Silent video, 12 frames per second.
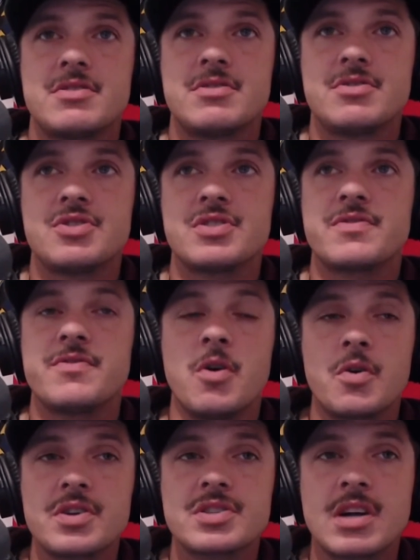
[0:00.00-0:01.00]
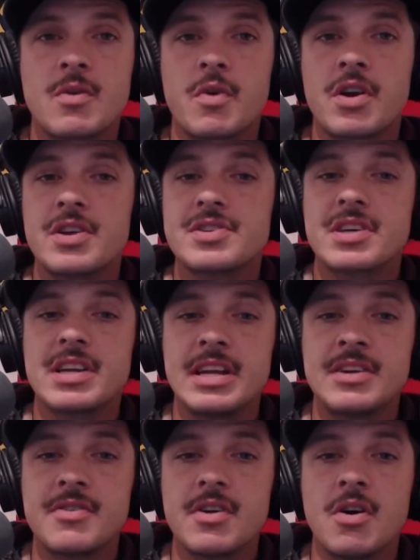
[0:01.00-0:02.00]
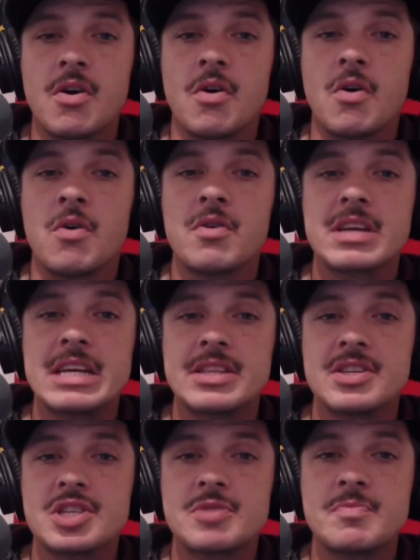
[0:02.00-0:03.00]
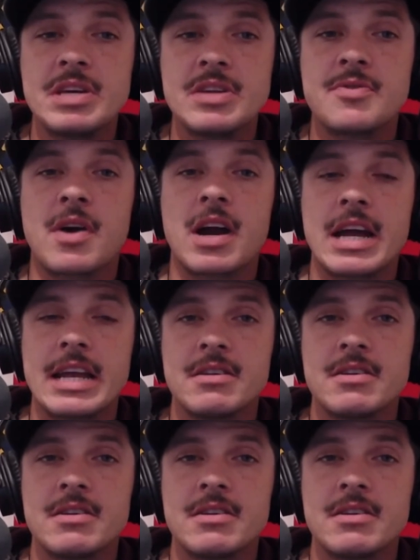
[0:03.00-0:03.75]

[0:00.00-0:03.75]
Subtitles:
Just focus on where it's going to enter the hole, get the speed right,